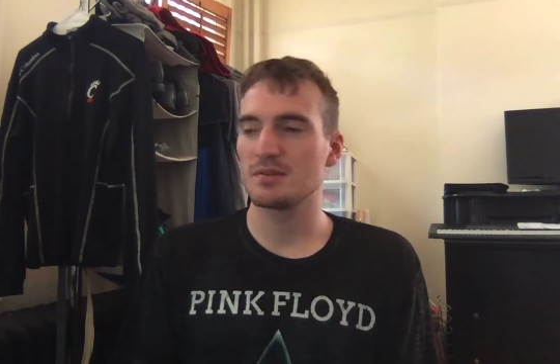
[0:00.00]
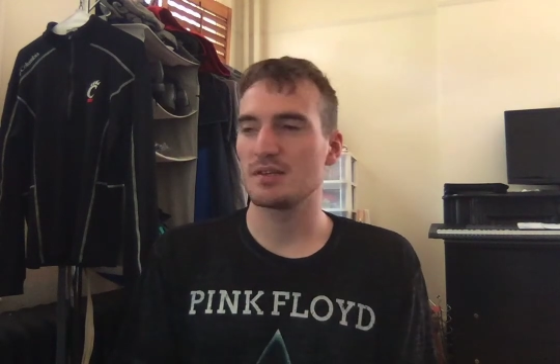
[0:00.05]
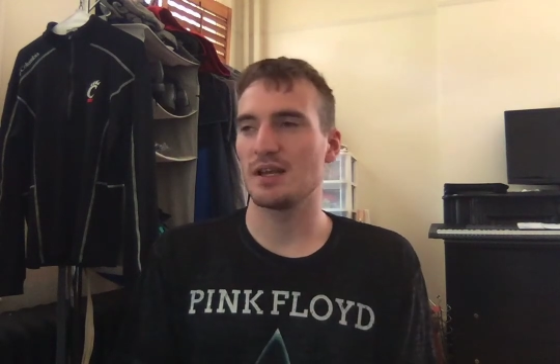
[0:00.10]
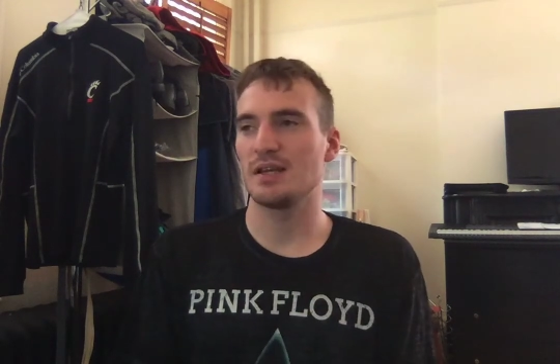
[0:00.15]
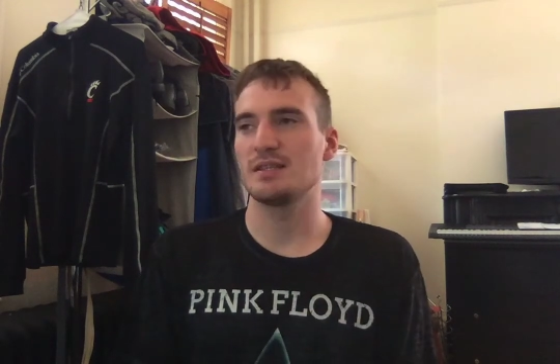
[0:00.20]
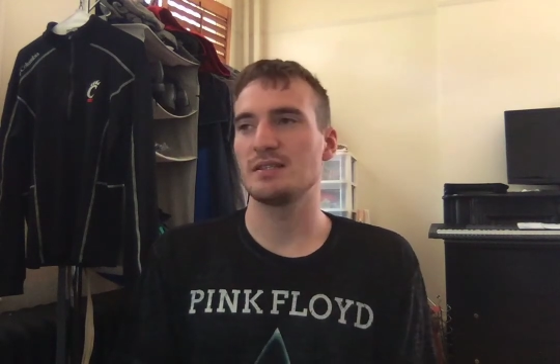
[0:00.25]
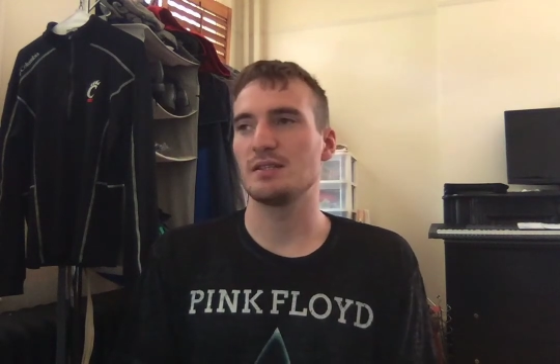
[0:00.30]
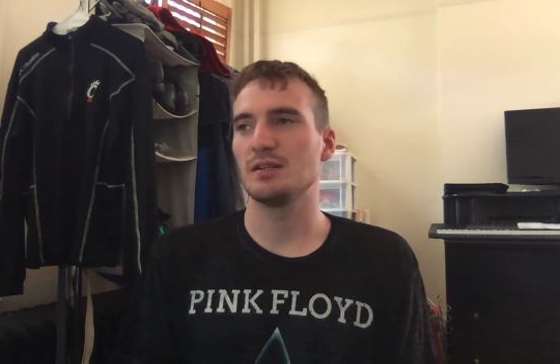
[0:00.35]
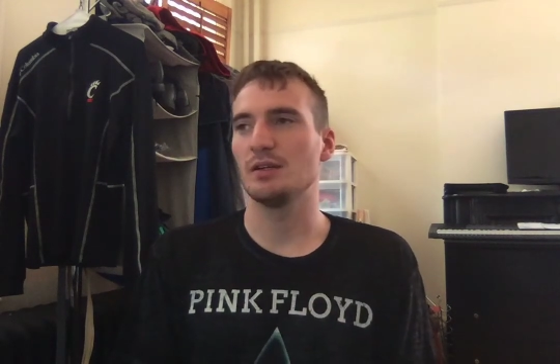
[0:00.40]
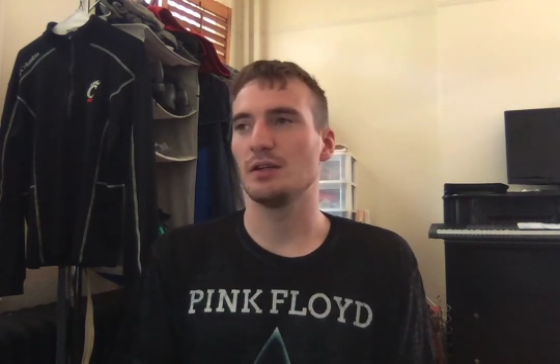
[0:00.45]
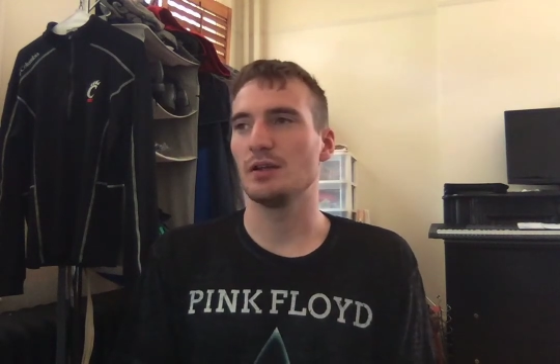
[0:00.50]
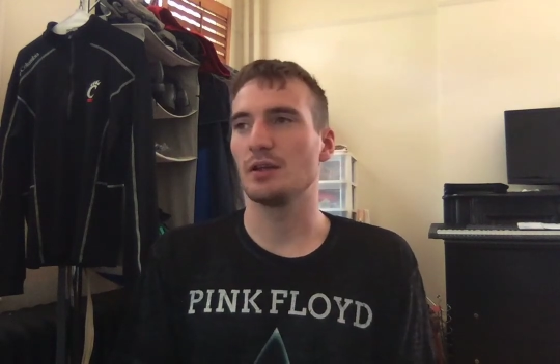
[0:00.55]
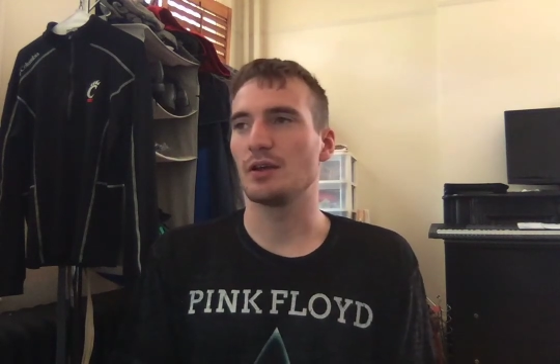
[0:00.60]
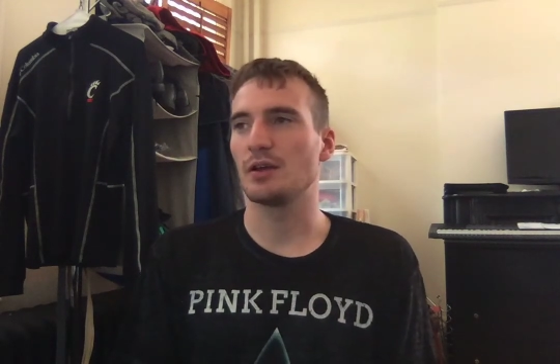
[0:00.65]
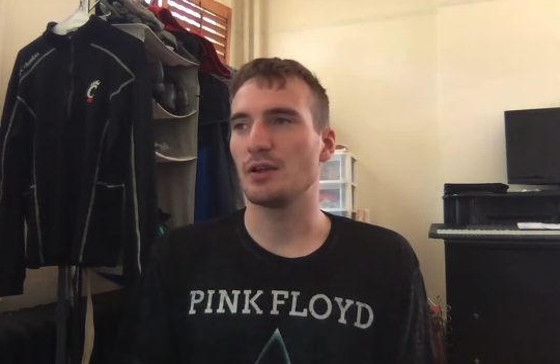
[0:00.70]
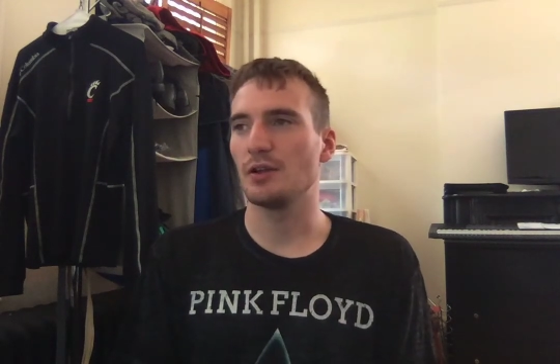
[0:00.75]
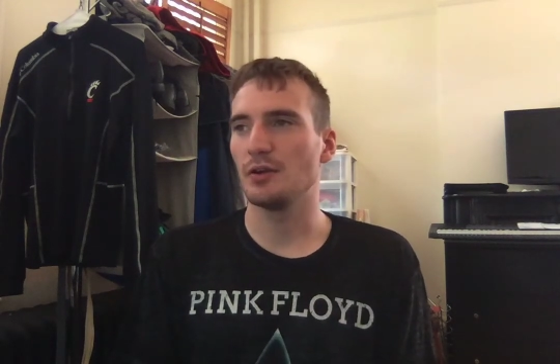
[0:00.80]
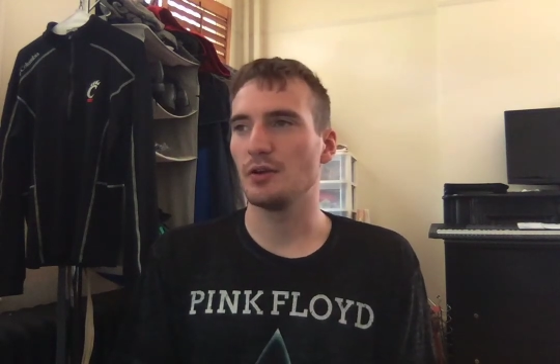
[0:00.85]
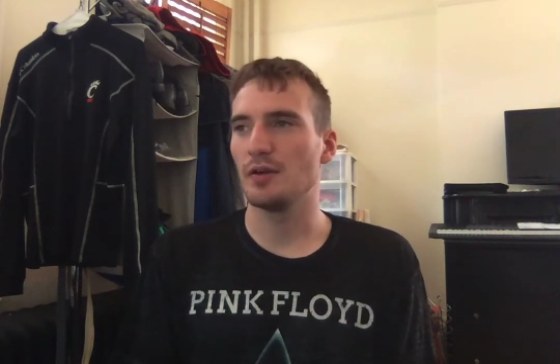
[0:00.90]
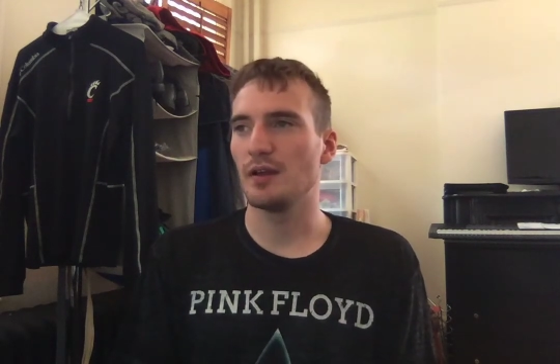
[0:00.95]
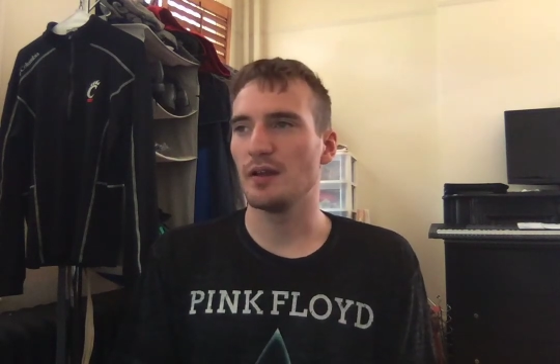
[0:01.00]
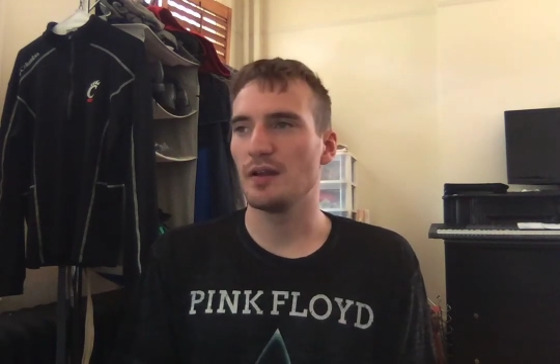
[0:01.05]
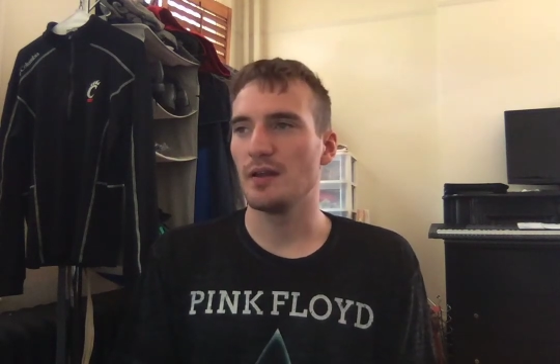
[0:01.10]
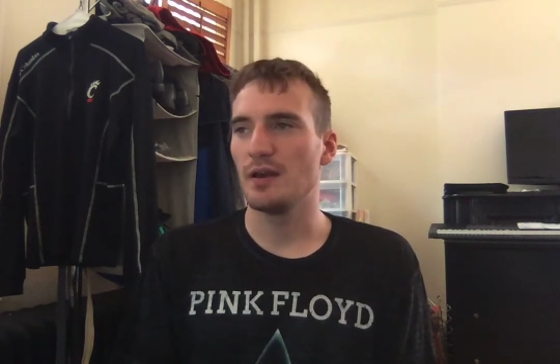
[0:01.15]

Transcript: I still included